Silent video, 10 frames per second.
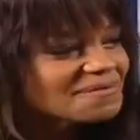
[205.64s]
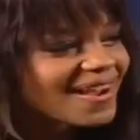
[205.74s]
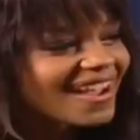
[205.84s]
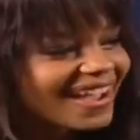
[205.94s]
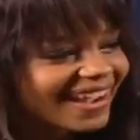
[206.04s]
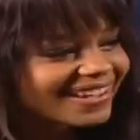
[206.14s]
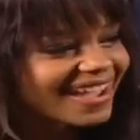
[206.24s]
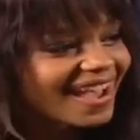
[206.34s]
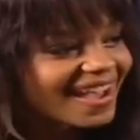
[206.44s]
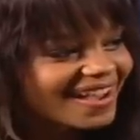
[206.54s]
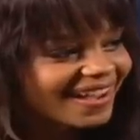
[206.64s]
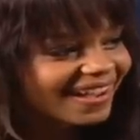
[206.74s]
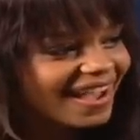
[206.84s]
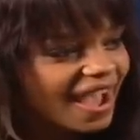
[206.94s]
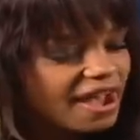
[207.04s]
in mind. Yeah.
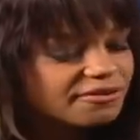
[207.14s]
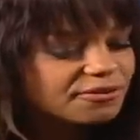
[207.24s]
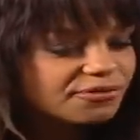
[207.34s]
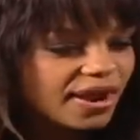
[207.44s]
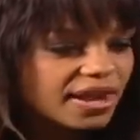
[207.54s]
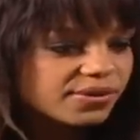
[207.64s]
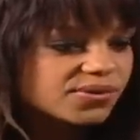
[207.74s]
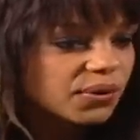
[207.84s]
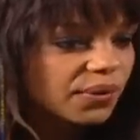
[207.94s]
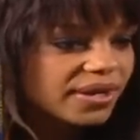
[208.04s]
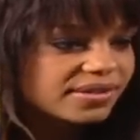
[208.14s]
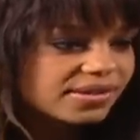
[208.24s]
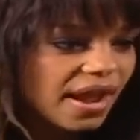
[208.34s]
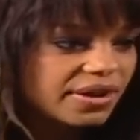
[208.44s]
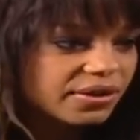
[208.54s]
yeah. I have a friend who's a great
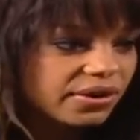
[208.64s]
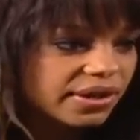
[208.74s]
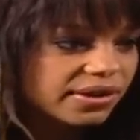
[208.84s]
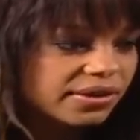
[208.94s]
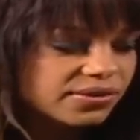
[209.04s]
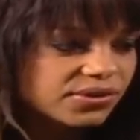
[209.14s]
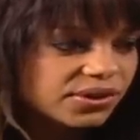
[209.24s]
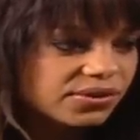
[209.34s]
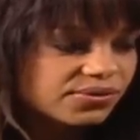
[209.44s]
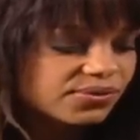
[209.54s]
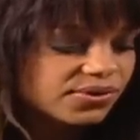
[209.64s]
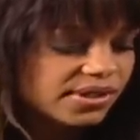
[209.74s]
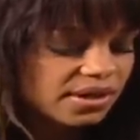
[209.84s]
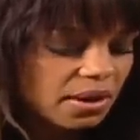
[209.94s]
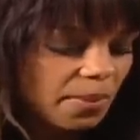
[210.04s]
designer, and you know
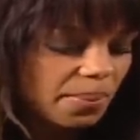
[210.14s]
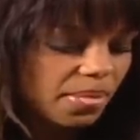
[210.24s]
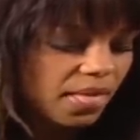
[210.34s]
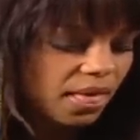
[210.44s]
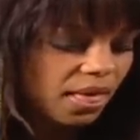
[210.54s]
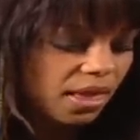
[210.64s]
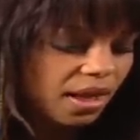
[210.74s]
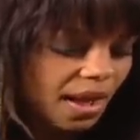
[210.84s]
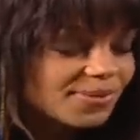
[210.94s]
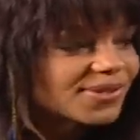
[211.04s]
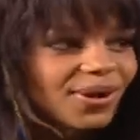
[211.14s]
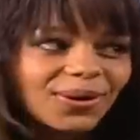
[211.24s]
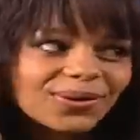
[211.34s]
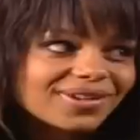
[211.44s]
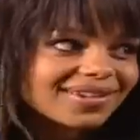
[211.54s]
she um. I'm
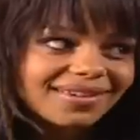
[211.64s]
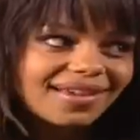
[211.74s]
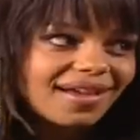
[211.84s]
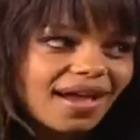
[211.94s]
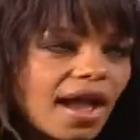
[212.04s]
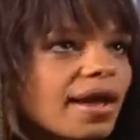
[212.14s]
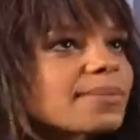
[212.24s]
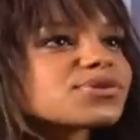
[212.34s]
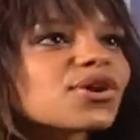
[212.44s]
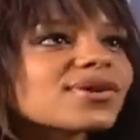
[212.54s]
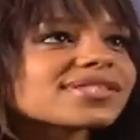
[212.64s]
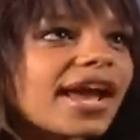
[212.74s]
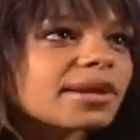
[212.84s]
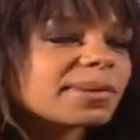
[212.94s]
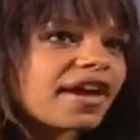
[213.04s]
stoked. Yeah. I, am so
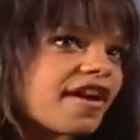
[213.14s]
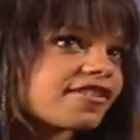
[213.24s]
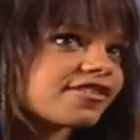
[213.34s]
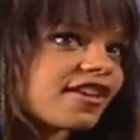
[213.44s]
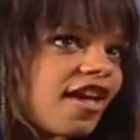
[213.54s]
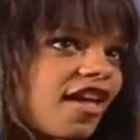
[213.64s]
excited because